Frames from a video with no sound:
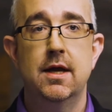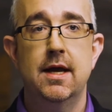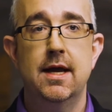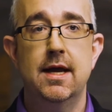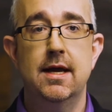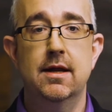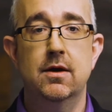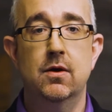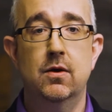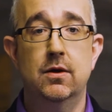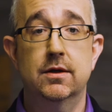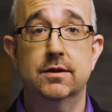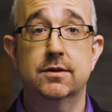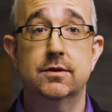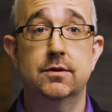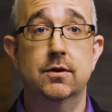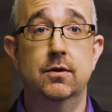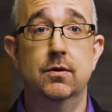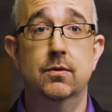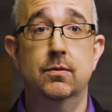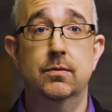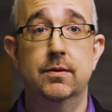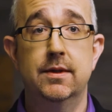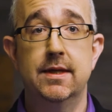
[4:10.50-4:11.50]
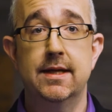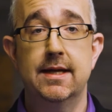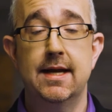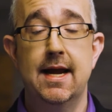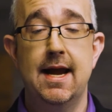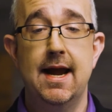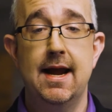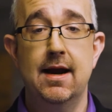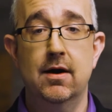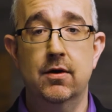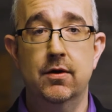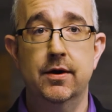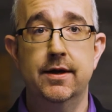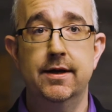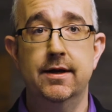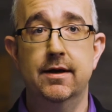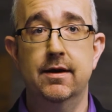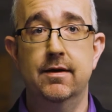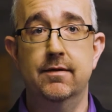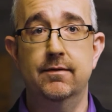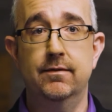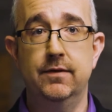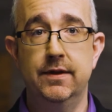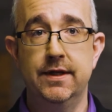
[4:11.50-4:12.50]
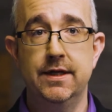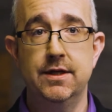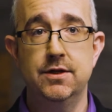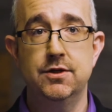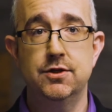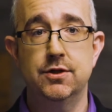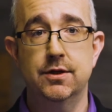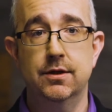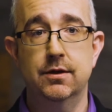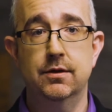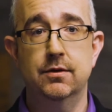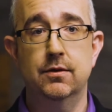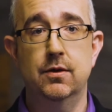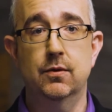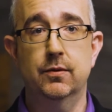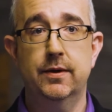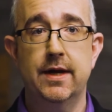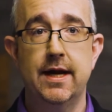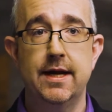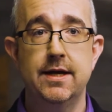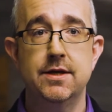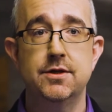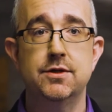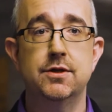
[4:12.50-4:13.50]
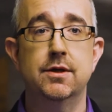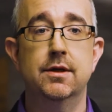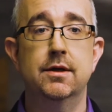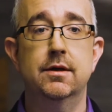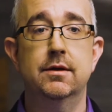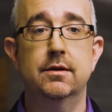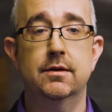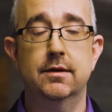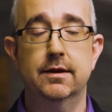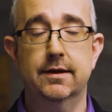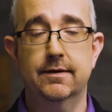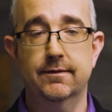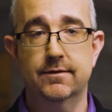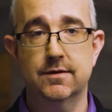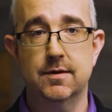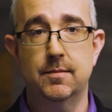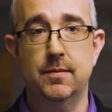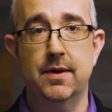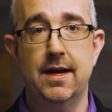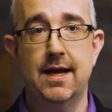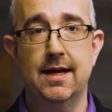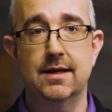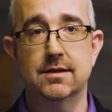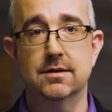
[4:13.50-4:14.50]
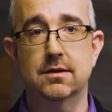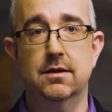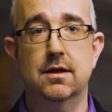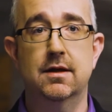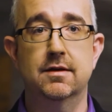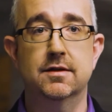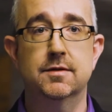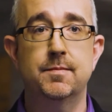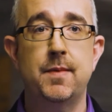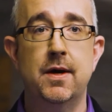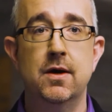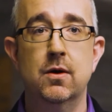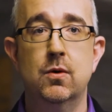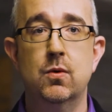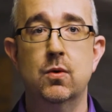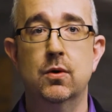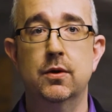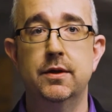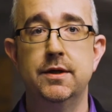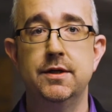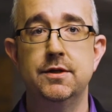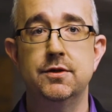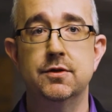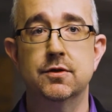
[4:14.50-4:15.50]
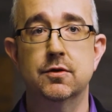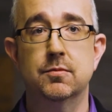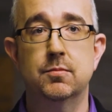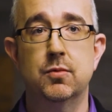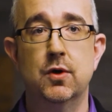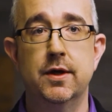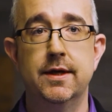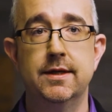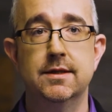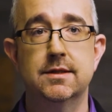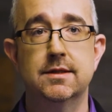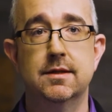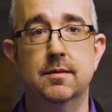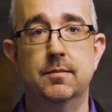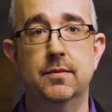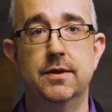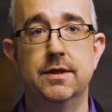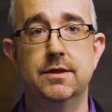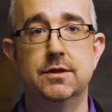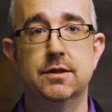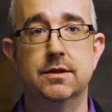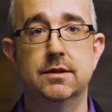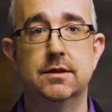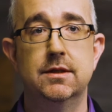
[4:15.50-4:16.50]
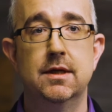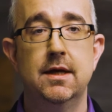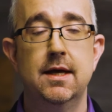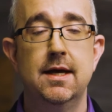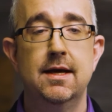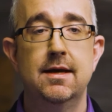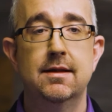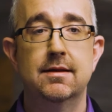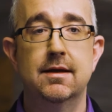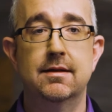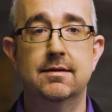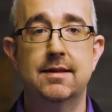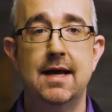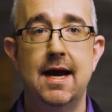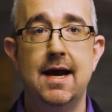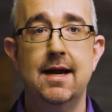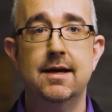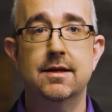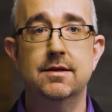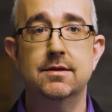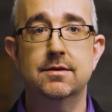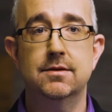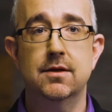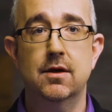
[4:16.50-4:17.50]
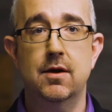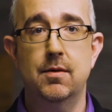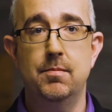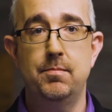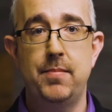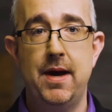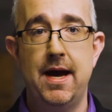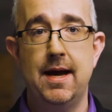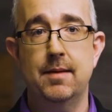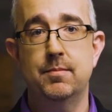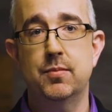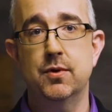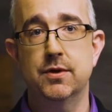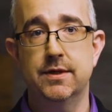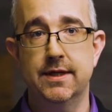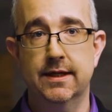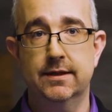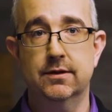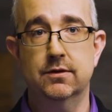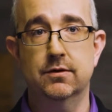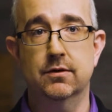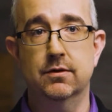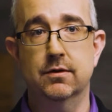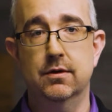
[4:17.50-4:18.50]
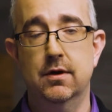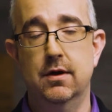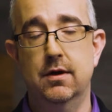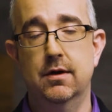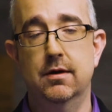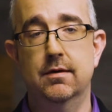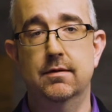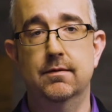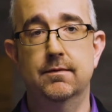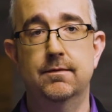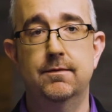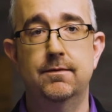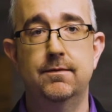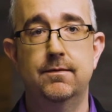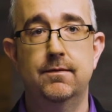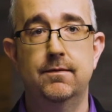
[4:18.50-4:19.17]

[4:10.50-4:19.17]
and also the area of lesion location, like if someone has a lot of spinal cord lesions or brainstem lesions, that is a bad predictor of